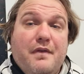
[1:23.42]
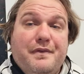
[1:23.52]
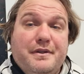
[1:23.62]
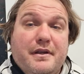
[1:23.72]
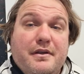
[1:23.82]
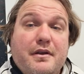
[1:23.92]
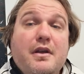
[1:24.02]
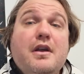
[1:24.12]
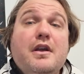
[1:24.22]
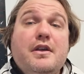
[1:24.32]
officer.
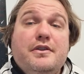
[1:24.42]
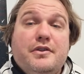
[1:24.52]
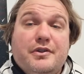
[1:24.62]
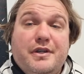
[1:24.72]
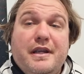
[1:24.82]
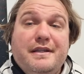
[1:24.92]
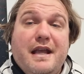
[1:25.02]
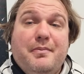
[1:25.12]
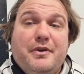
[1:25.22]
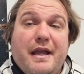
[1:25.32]
So she is
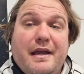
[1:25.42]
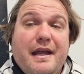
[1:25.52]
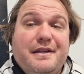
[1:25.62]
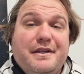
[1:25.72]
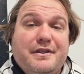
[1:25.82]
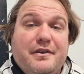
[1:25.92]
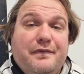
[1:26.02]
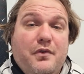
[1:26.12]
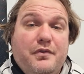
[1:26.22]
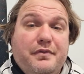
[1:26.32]
able to gain access to the
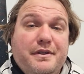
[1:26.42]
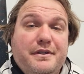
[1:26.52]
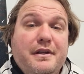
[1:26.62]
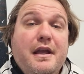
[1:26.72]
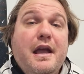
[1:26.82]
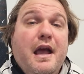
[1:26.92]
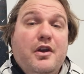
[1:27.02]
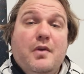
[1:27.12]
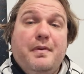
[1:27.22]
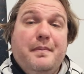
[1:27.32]
Fortress
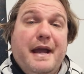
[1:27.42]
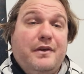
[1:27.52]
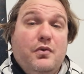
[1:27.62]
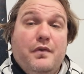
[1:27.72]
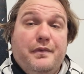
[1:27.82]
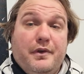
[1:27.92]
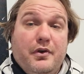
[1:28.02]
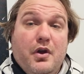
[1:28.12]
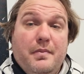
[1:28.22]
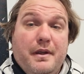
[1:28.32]
and open a back door for
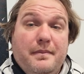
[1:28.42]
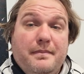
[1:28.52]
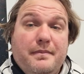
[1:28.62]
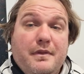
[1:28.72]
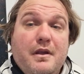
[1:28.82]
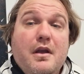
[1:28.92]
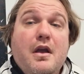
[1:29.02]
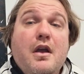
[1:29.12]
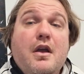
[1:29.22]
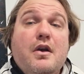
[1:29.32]
Kenobi.
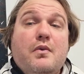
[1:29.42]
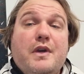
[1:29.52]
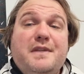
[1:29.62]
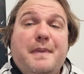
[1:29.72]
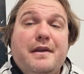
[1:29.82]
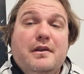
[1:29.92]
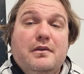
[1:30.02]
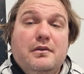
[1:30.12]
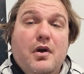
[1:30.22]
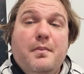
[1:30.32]
We spend a
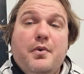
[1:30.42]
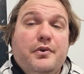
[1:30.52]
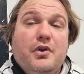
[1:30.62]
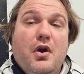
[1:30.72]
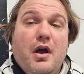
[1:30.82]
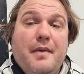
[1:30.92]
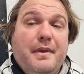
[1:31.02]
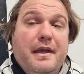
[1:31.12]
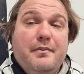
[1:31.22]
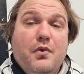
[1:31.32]
lot more time
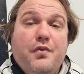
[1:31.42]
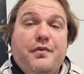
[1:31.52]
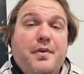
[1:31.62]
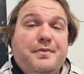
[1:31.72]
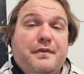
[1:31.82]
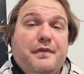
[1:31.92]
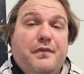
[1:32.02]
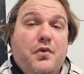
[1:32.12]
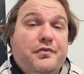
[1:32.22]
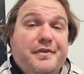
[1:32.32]
in more rooms of the
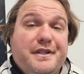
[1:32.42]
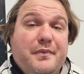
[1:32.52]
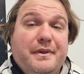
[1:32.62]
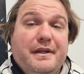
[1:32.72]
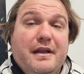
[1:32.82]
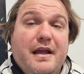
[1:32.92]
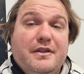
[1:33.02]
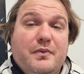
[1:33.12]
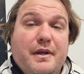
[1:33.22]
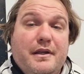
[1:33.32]
Fortress than we did
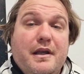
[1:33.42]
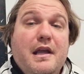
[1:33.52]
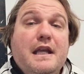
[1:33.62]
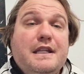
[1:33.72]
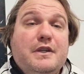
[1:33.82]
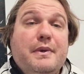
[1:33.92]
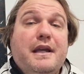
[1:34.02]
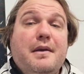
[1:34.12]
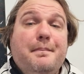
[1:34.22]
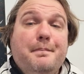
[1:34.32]
last week, so we
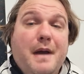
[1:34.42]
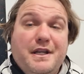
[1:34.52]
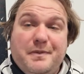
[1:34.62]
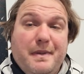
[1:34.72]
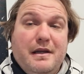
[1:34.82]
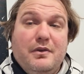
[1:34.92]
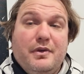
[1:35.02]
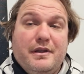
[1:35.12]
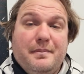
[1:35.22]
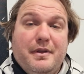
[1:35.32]
get a much better look
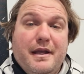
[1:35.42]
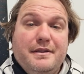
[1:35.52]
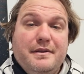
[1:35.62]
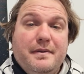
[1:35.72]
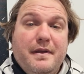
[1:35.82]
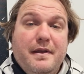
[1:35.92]
at the place.